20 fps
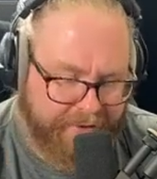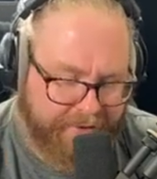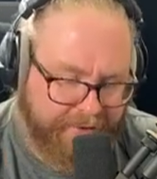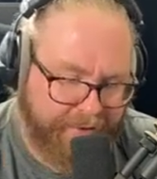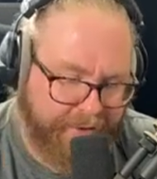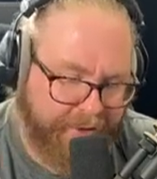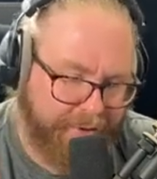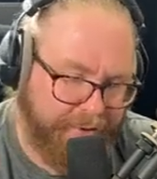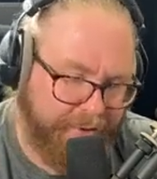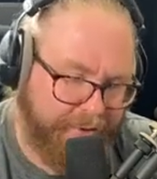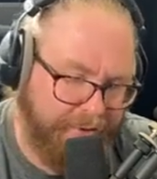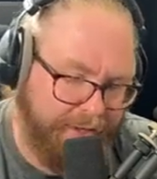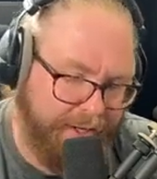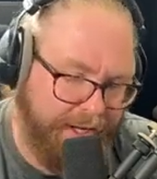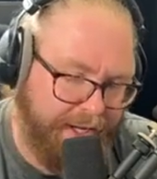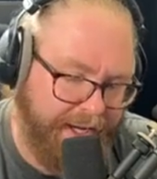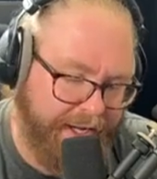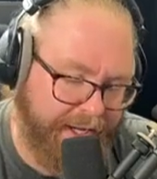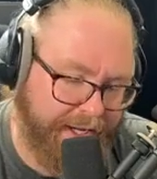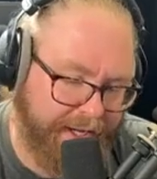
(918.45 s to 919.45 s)
So
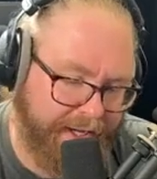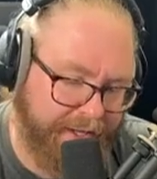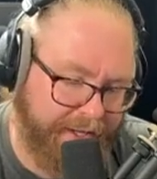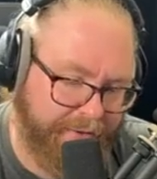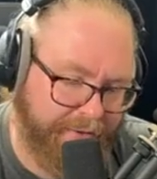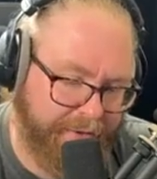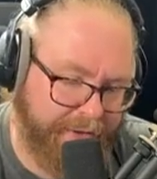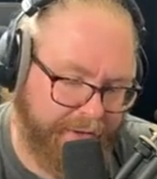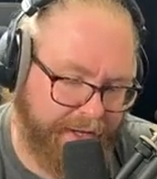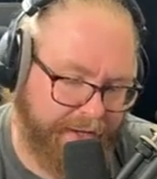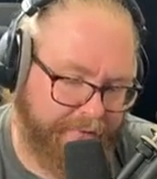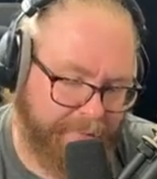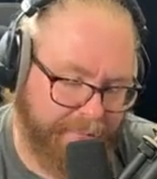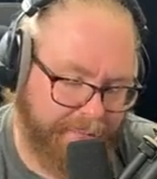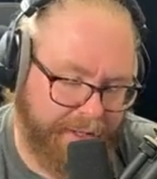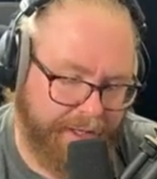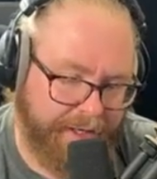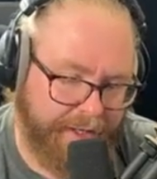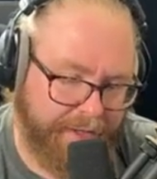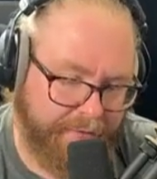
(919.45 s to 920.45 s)
I have
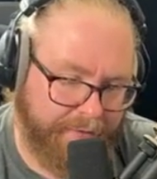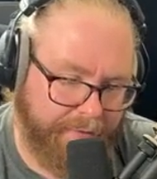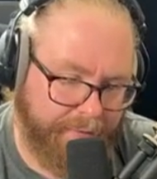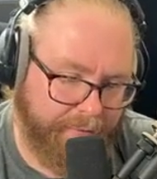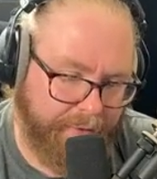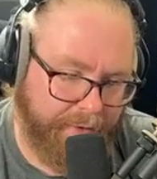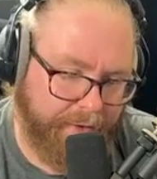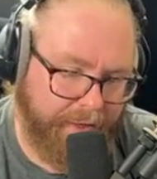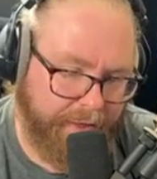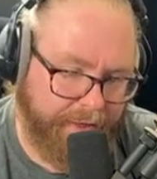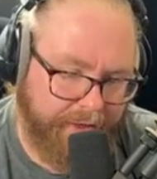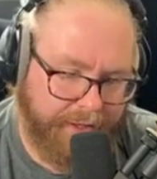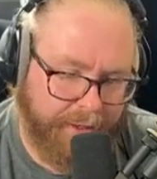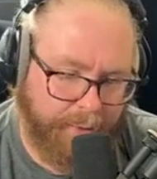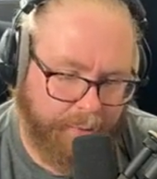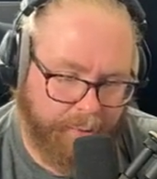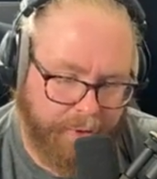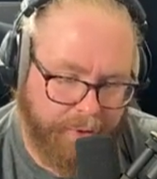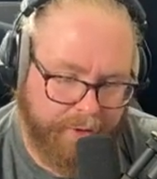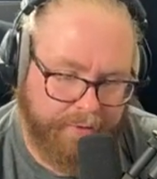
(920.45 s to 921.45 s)
made it the thing that
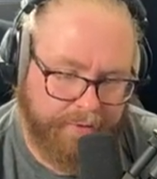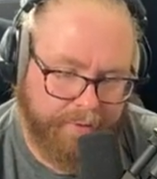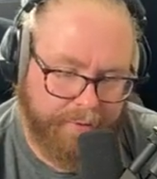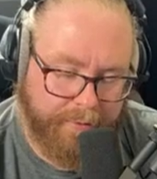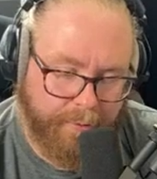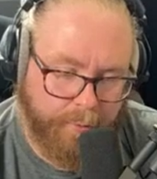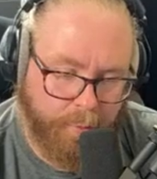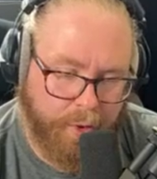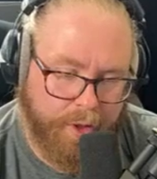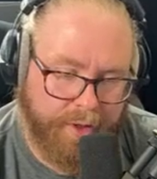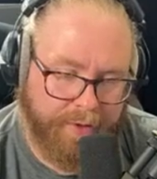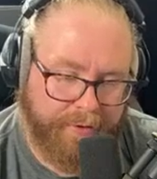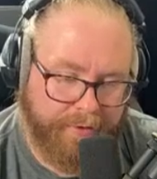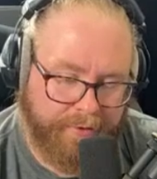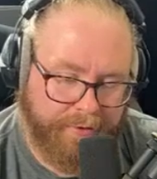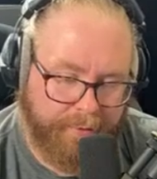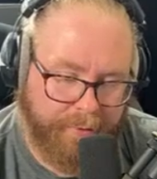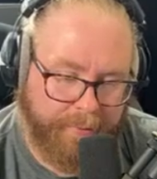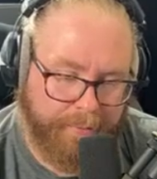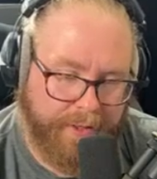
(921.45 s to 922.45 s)
works
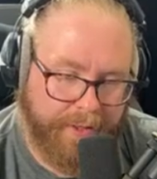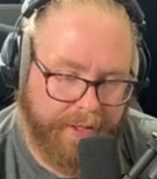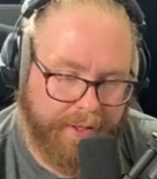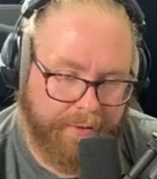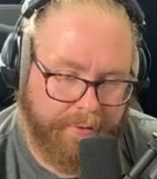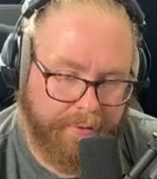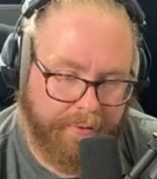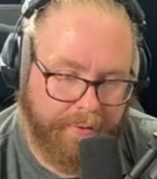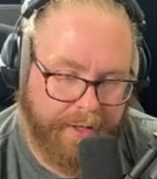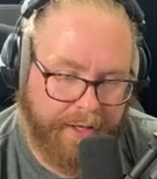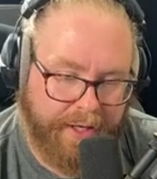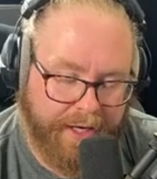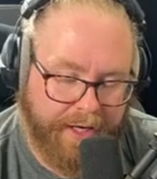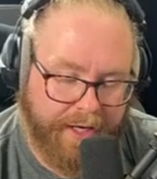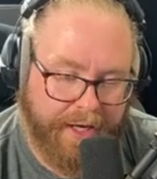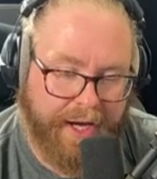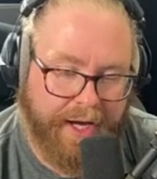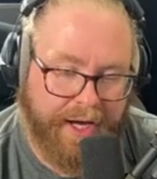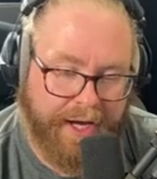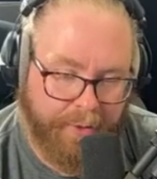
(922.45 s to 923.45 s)
wonders for me.
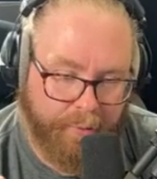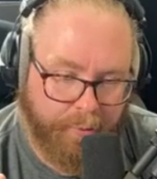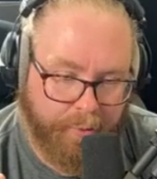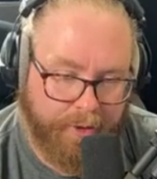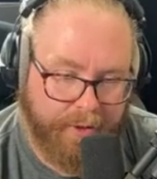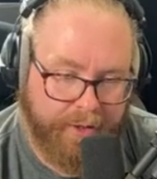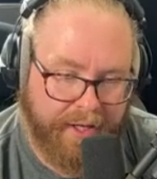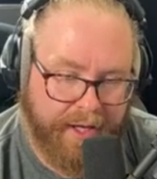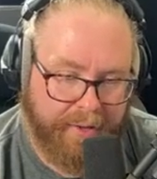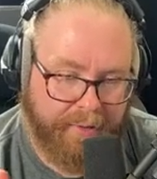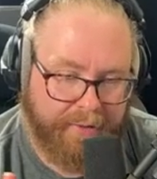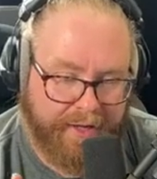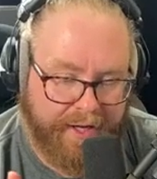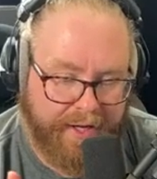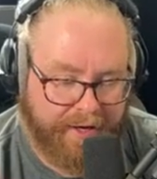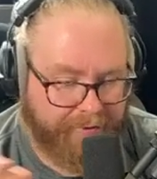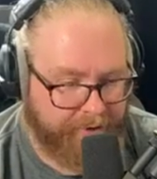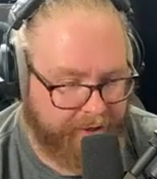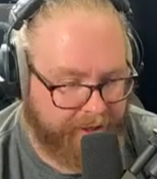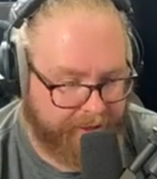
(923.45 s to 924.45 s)
I work out
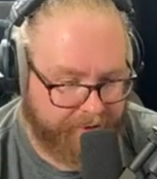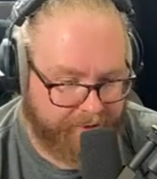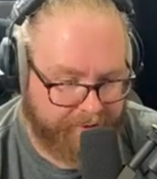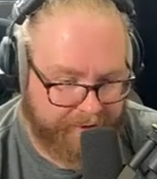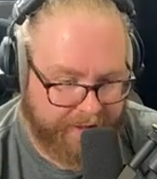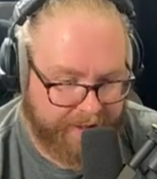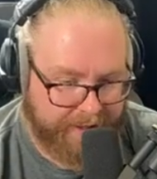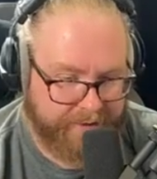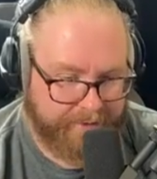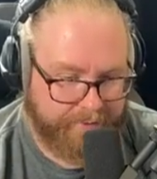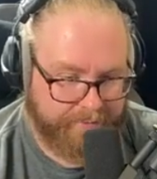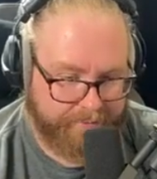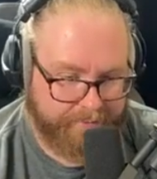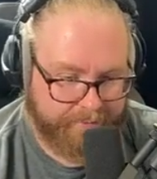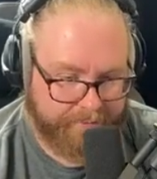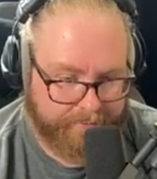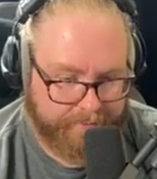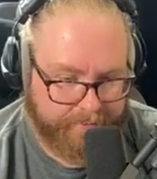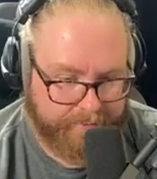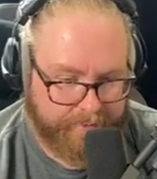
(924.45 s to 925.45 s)
every other day
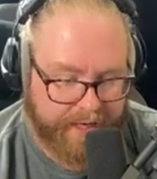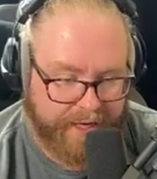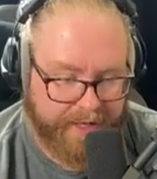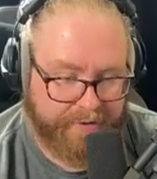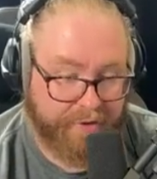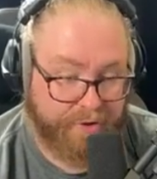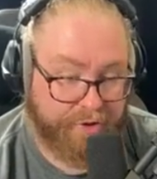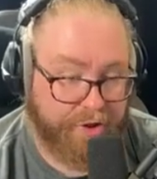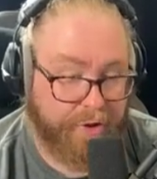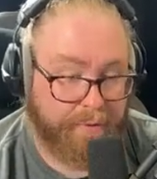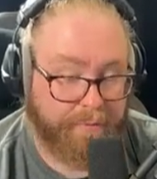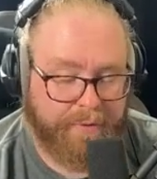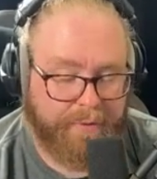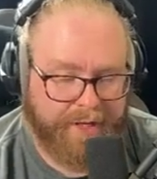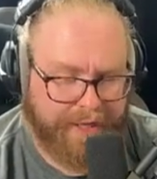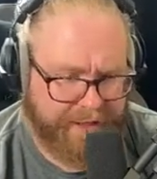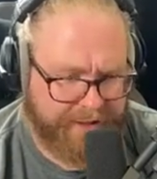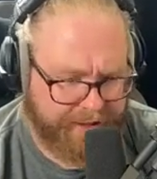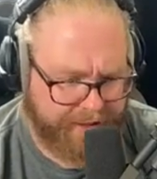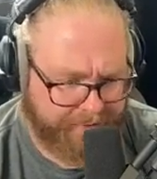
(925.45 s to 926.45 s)
at the gym,
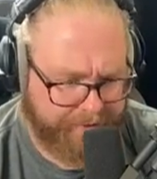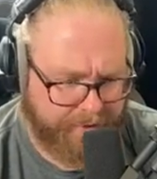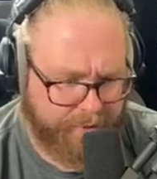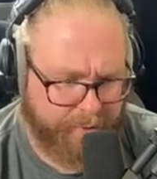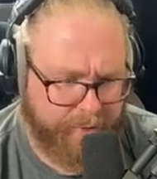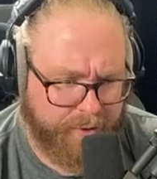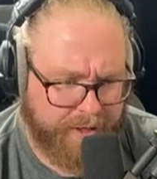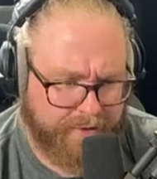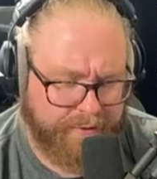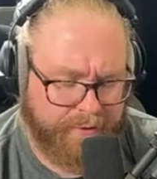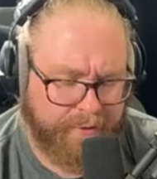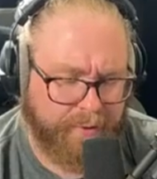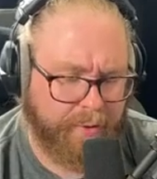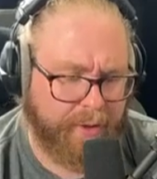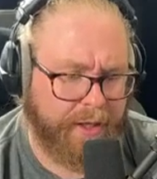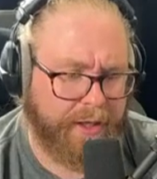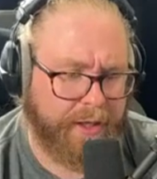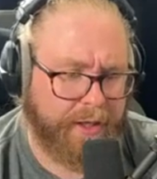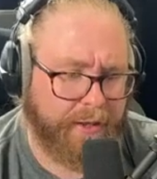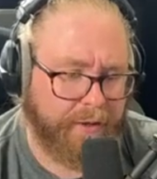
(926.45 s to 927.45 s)
like lifting weights,
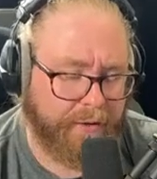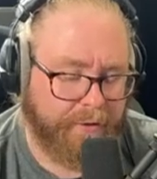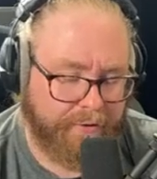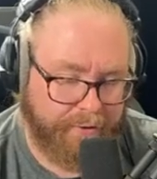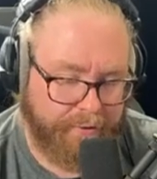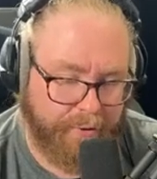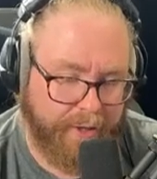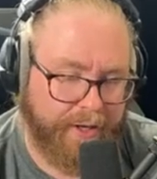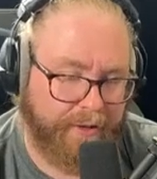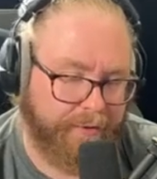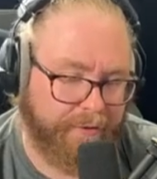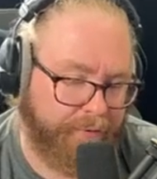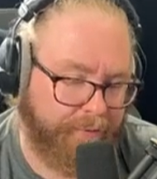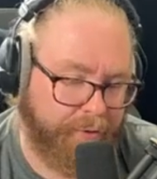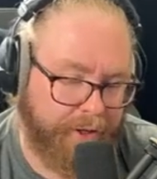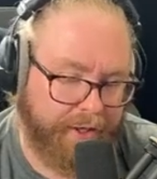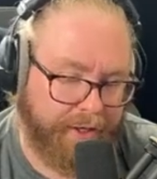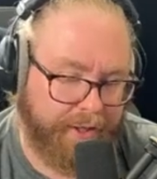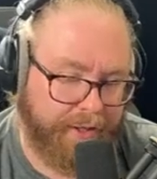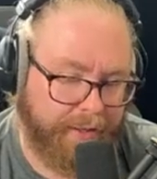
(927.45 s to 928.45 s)
doing strength
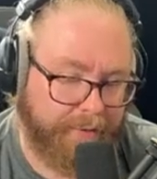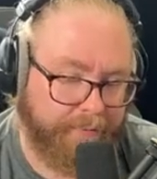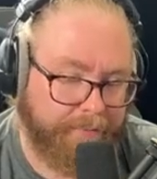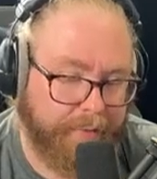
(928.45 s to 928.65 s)
training.